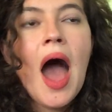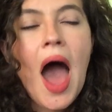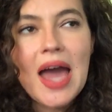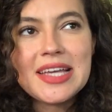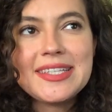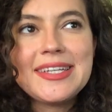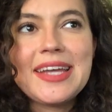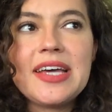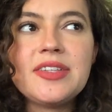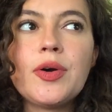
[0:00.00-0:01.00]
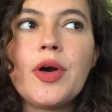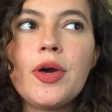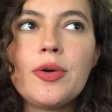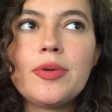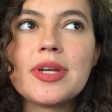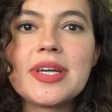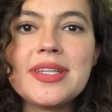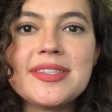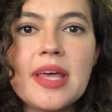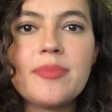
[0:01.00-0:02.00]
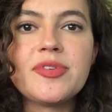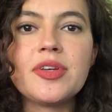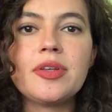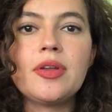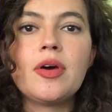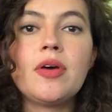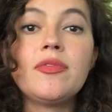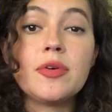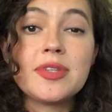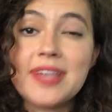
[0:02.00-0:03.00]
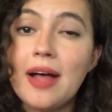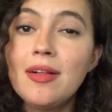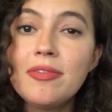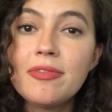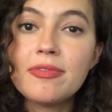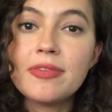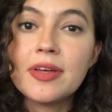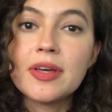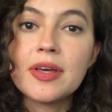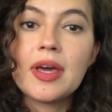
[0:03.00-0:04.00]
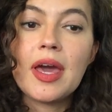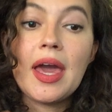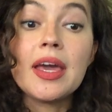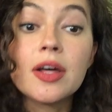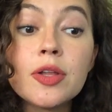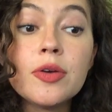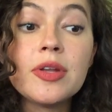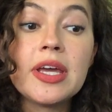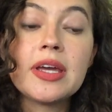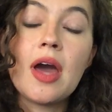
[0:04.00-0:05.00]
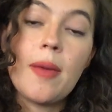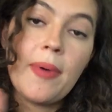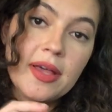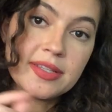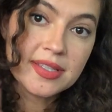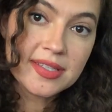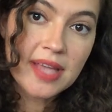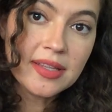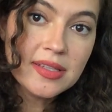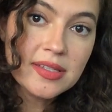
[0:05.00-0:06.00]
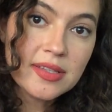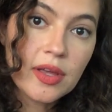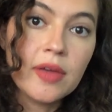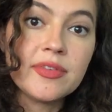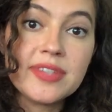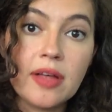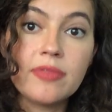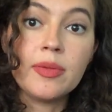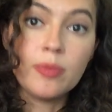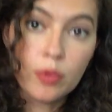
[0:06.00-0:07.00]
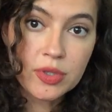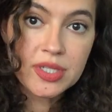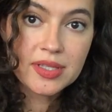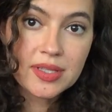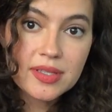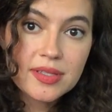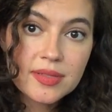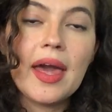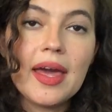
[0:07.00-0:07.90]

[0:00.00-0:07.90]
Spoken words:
I see it as your own conception of yourself, including a person's sense of self-importance.